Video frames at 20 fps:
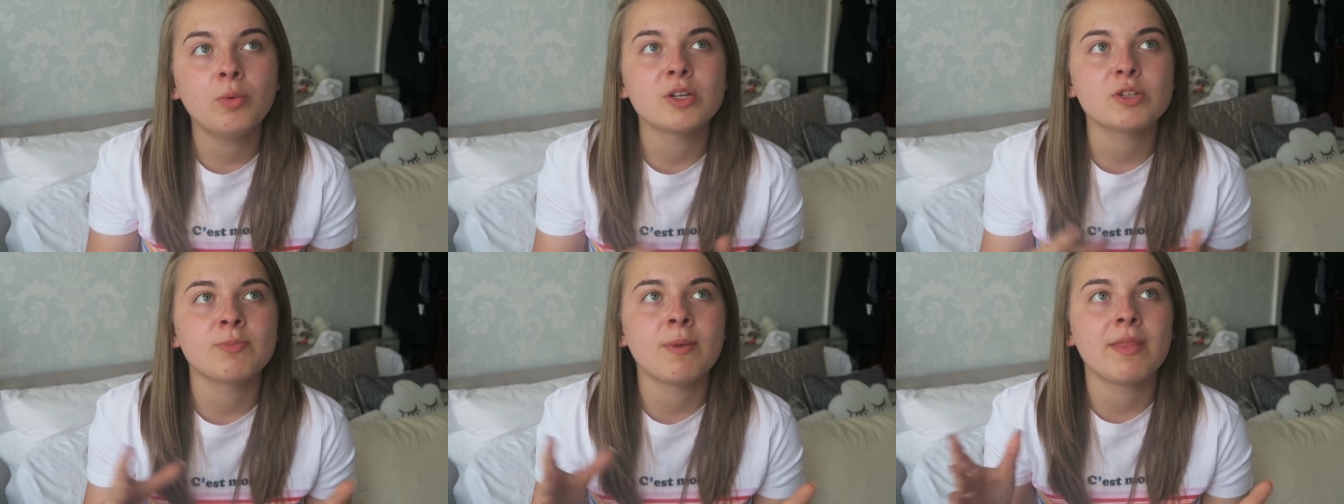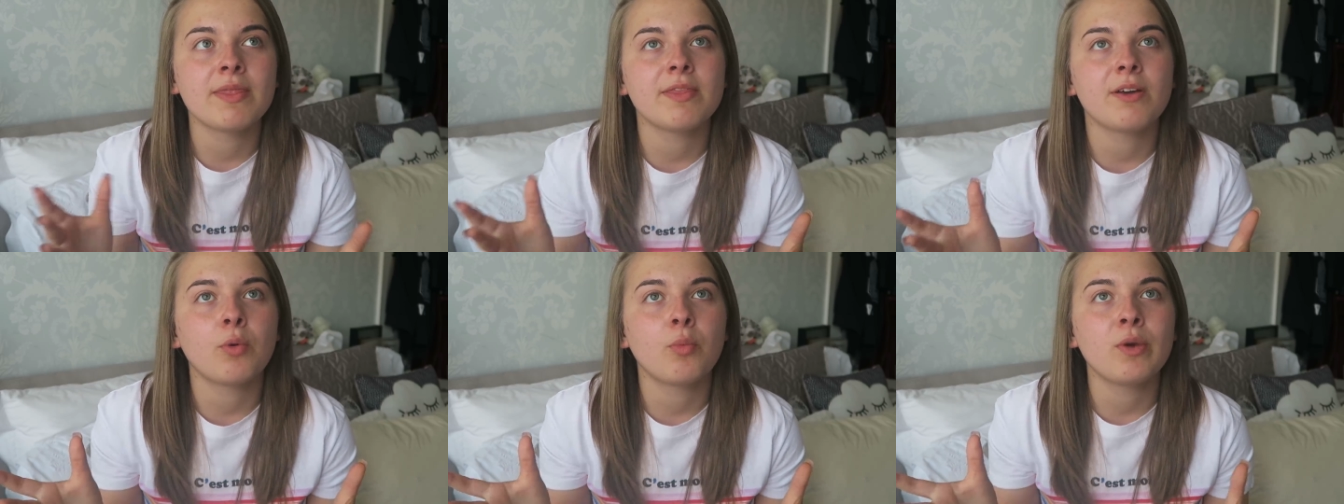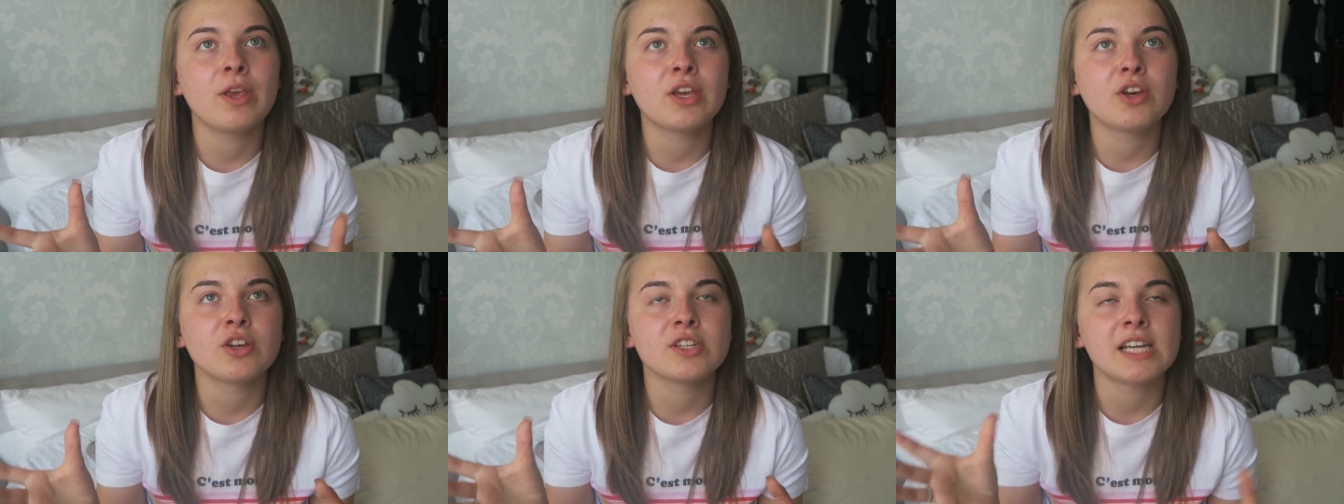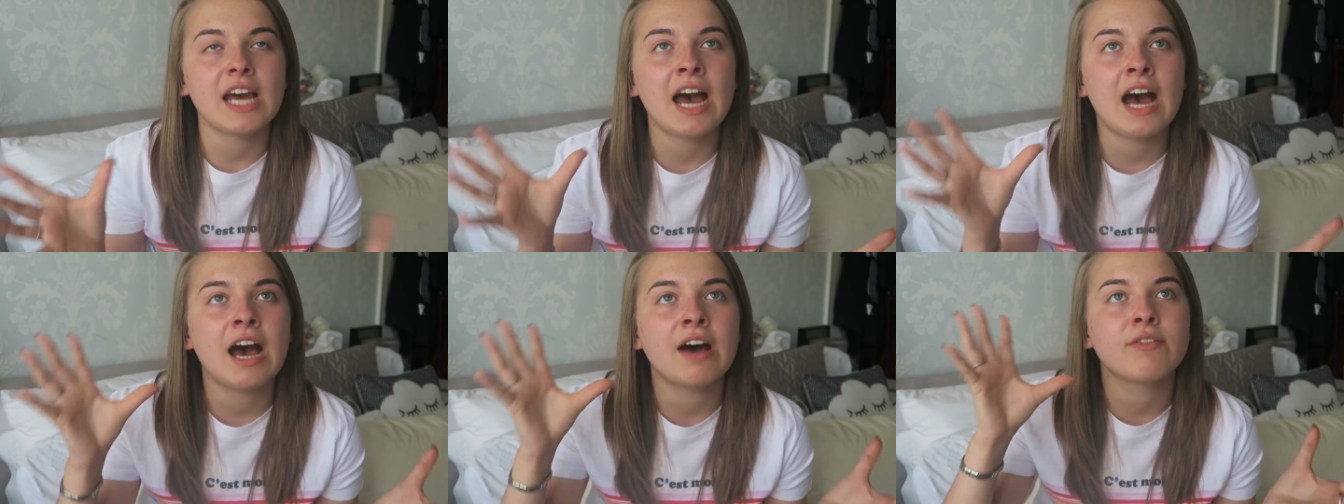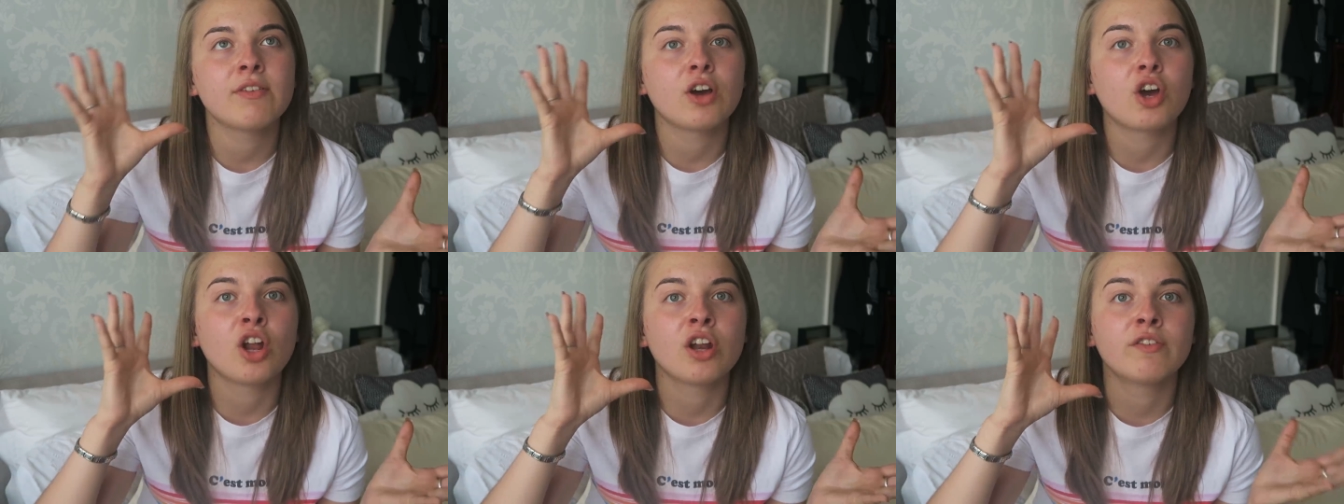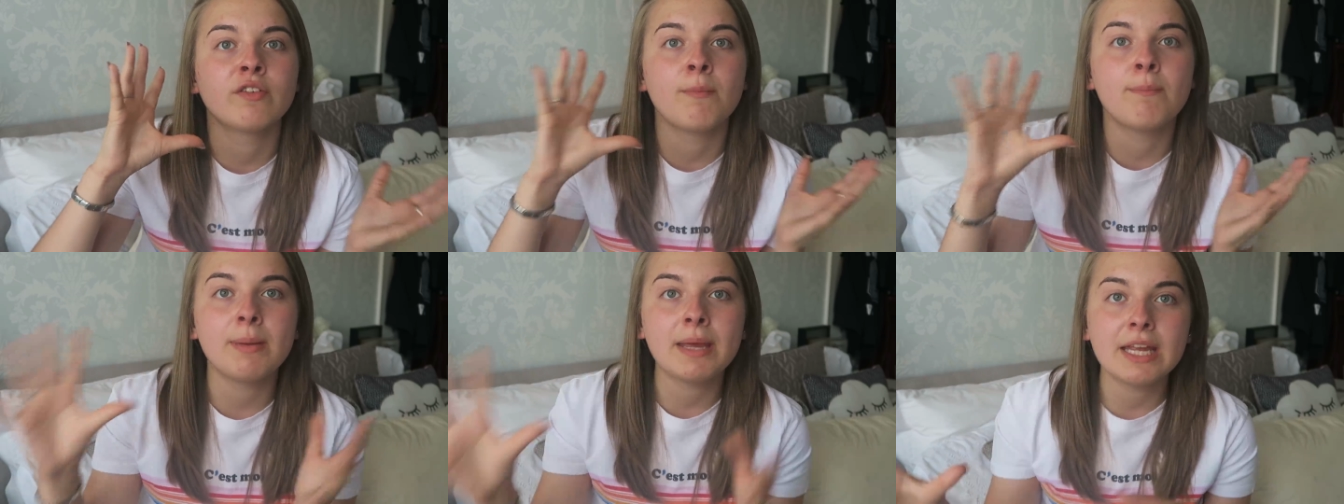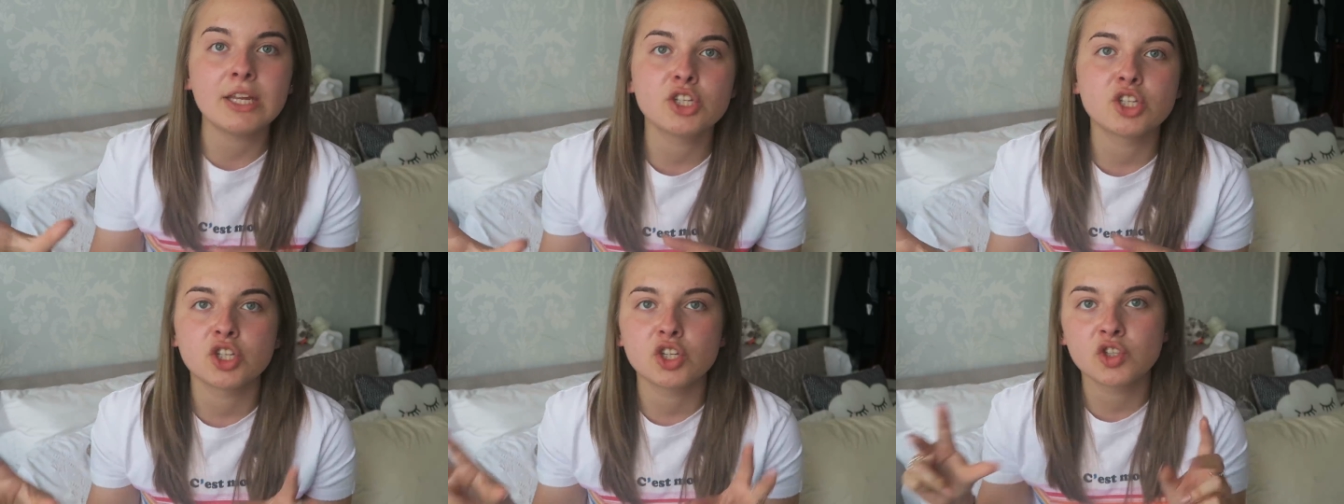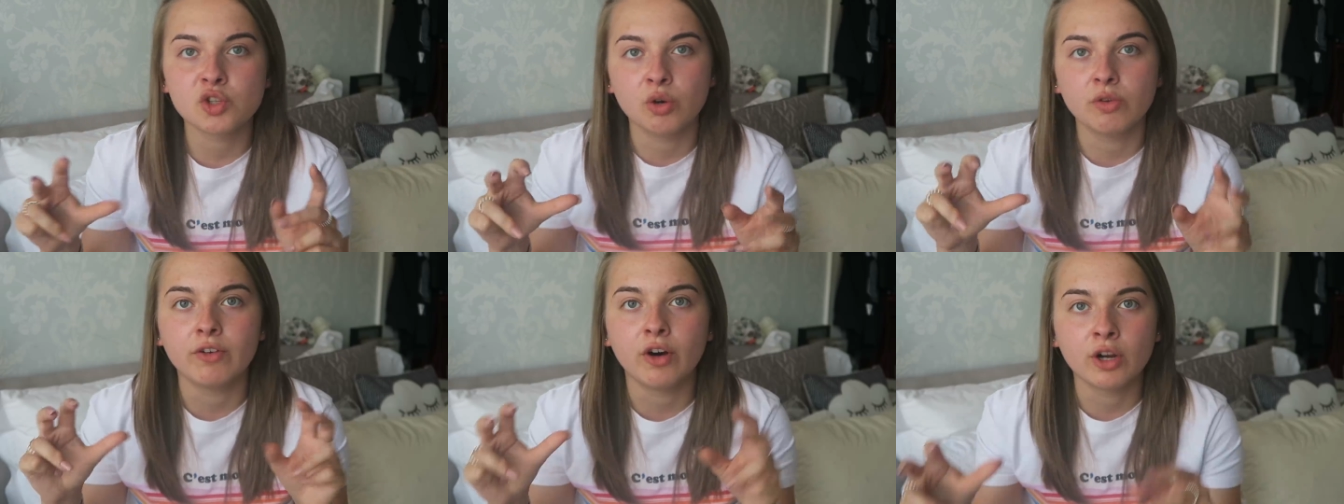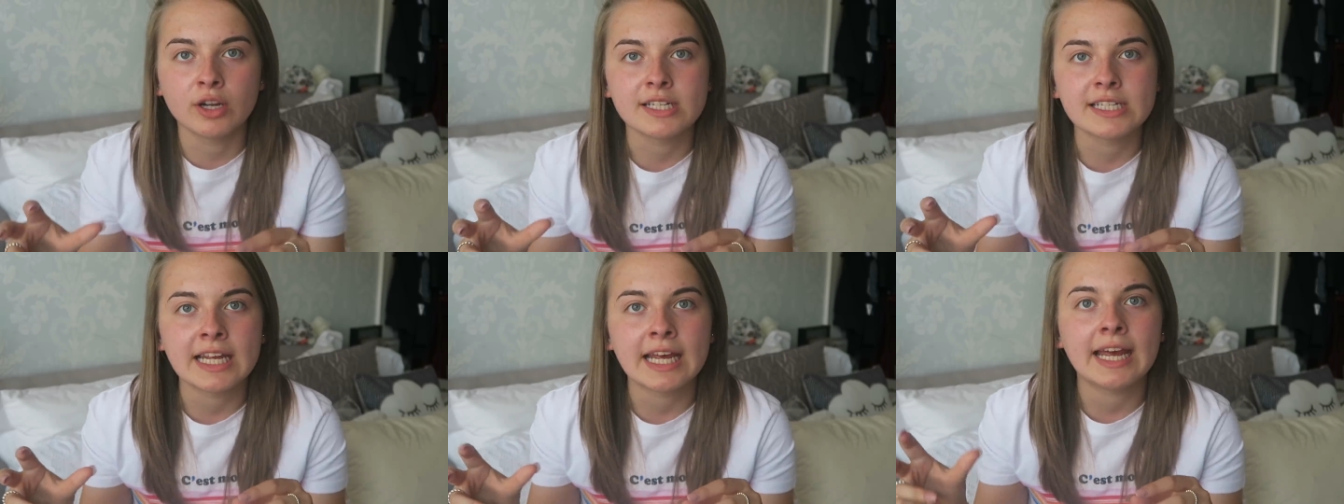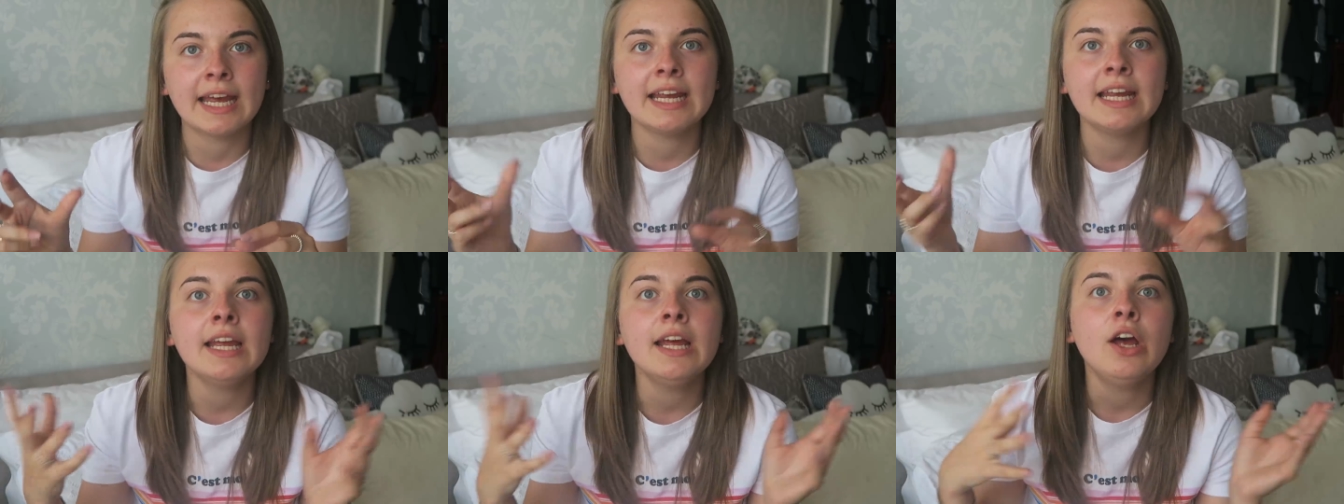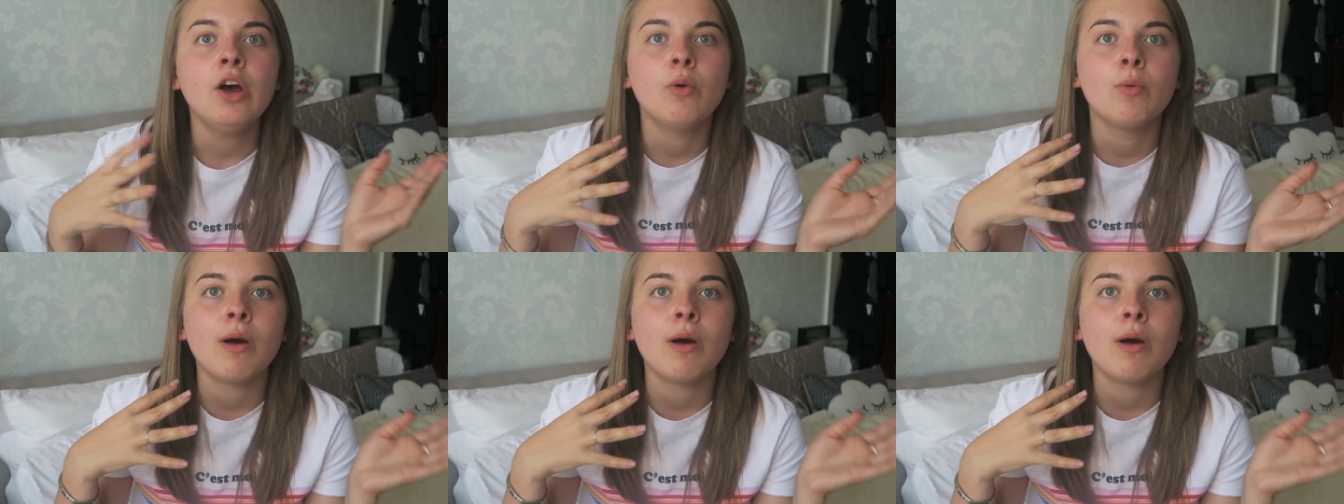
which meant that we could have a kind of a beach sort of holiday